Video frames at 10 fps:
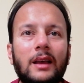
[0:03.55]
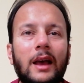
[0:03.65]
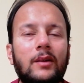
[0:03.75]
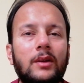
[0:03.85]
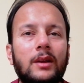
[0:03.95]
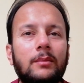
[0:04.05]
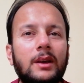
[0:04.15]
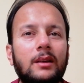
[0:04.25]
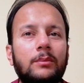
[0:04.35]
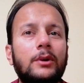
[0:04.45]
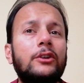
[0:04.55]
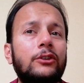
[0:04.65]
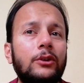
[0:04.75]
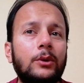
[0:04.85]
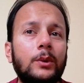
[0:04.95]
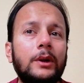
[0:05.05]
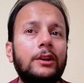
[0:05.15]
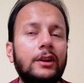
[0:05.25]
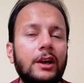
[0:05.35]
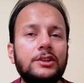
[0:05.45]
Harry and Meghan pursue
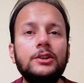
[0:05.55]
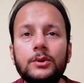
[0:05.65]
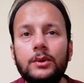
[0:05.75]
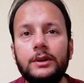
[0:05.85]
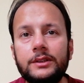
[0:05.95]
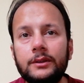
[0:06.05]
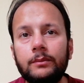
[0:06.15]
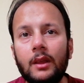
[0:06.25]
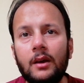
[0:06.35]
international tours.